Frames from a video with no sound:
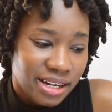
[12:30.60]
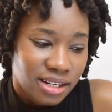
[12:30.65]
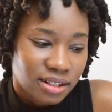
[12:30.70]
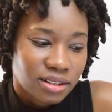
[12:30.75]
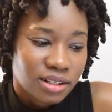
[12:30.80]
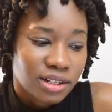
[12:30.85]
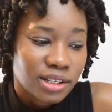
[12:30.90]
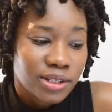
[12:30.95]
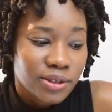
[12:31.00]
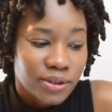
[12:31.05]
and
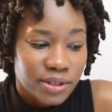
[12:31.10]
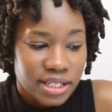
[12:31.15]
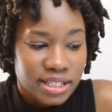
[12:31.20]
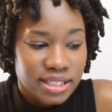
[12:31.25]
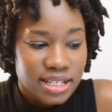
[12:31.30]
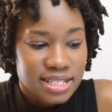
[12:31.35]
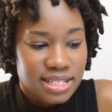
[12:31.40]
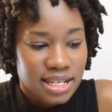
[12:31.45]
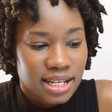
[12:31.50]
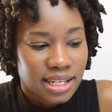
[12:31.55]
concluding
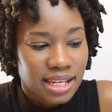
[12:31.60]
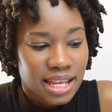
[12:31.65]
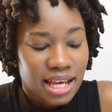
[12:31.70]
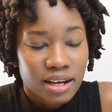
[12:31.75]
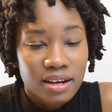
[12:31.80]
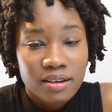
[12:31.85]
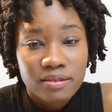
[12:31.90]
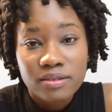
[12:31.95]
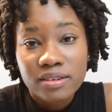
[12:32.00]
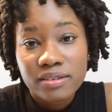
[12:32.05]
that a
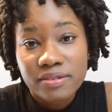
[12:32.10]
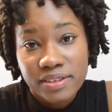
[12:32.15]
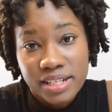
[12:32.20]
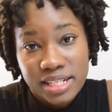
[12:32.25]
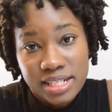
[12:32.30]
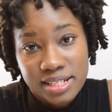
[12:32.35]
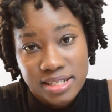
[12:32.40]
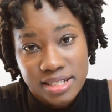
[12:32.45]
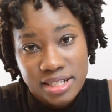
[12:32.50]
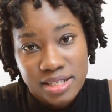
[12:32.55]
lack of
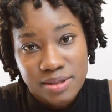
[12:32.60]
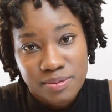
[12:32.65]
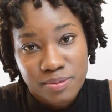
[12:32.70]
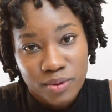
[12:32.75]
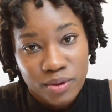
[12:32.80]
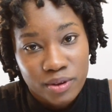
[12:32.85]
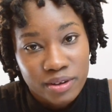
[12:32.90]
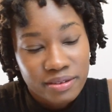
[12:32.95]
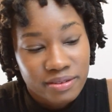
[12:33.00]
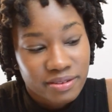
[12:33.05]
offense is
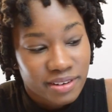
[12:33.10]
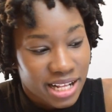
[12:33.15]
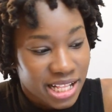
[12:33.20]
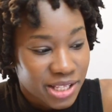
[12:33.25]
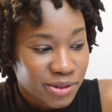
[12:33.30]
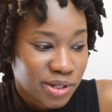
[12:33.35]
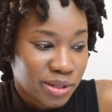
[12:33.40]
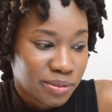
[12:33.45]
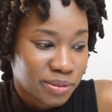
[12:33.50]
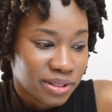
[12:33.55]
more
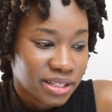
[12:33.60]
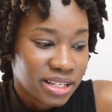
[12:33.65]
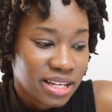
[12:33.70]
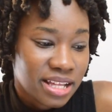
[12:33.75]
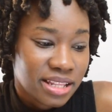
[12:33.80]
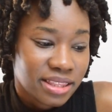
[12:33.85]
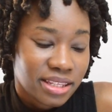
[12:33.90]
valuable